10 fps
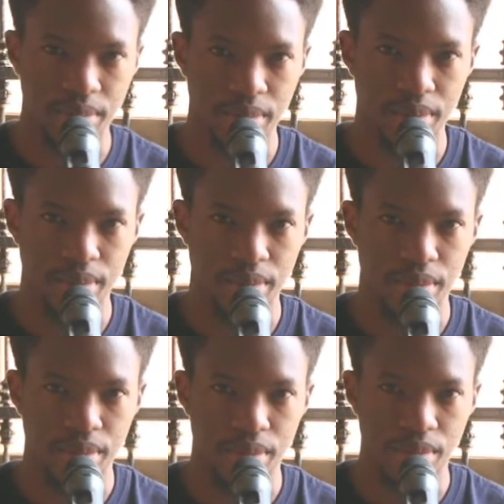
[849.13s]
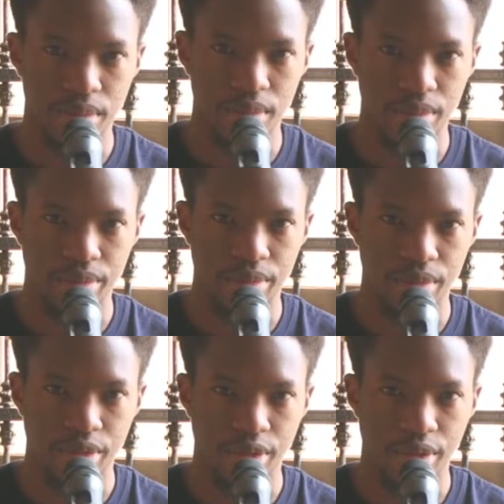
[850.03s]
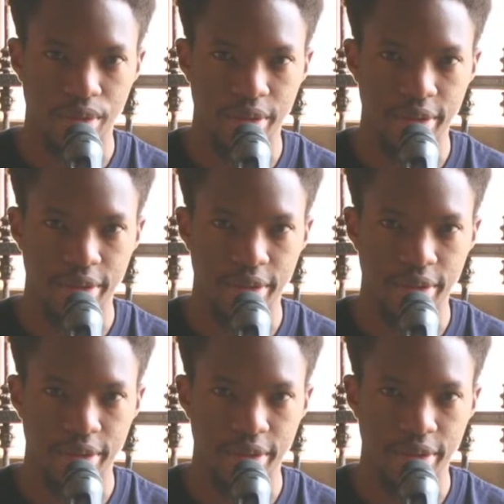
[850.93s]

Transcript: [no speech]